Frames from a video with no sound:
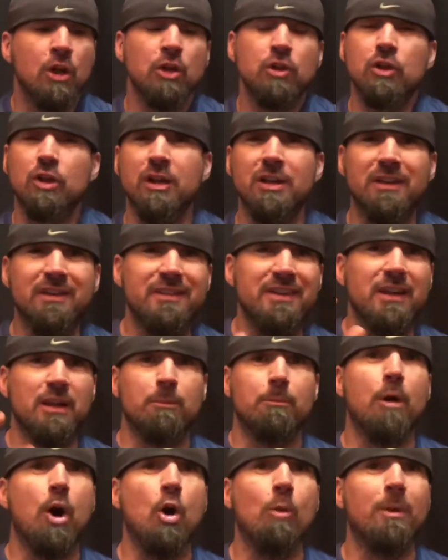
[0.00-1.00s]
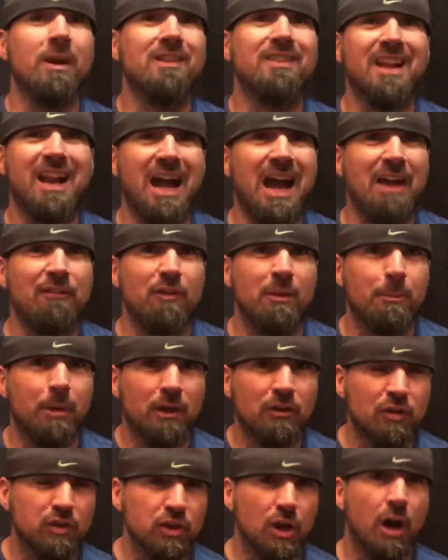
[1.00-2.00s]
You're going to see in a moment that I have a
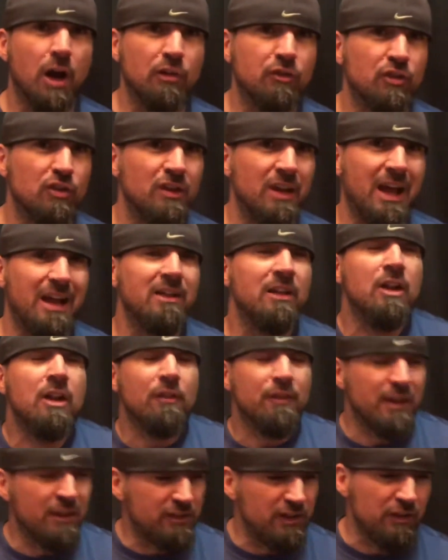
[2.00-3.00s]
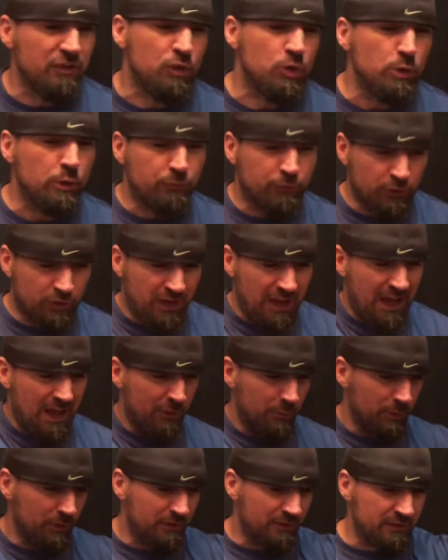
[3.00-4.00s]
much larger net that's just used for
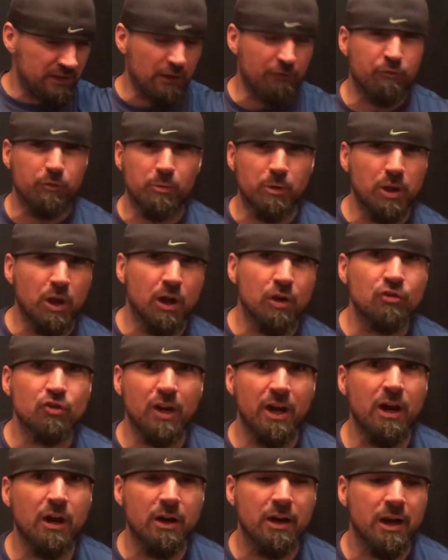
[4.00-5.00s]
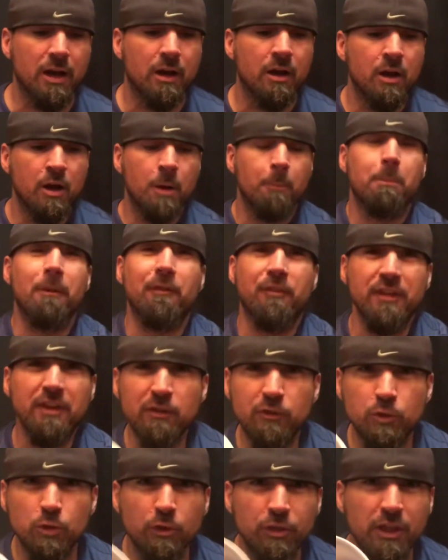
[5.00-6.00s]
gathering stuff from a larger area. But
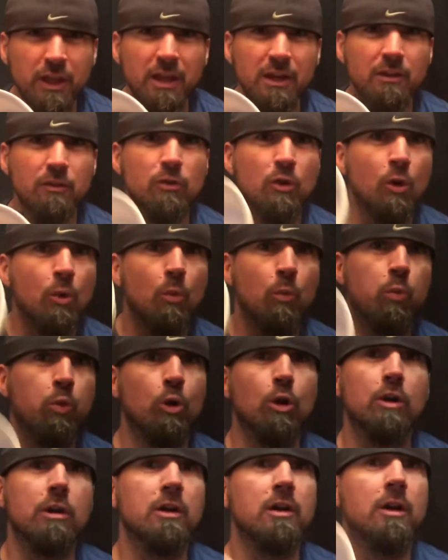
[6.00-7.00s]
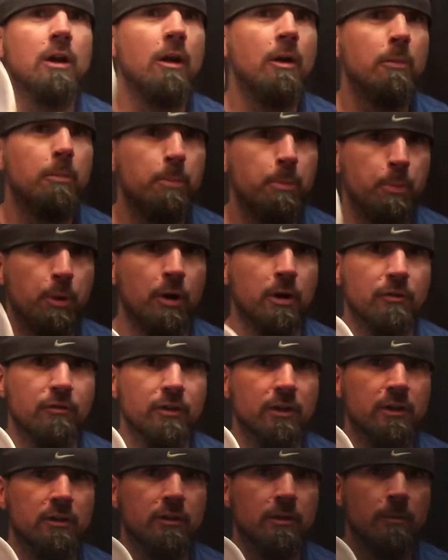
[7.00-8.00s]
these two things work
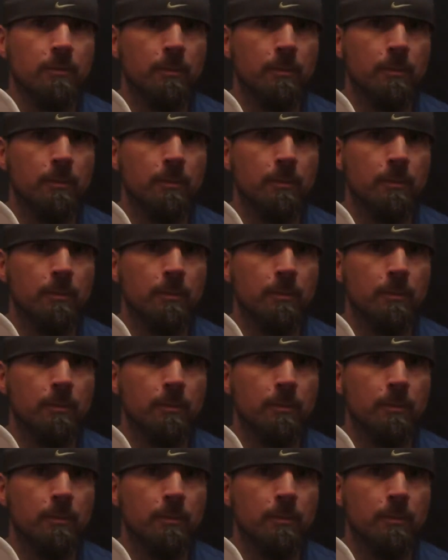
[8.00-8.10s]
perfect.